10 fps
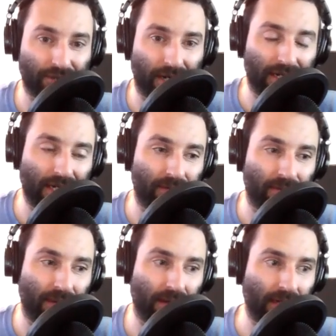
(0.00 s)
trying to keep
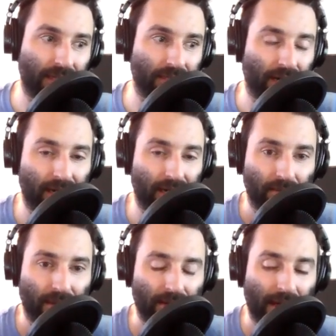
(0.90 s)
your baby clean, trying to keep
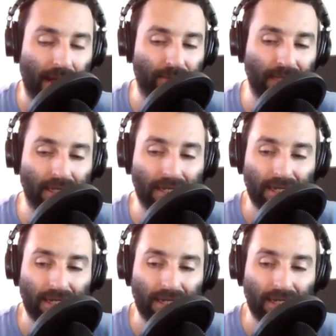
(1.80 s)
your baby happy.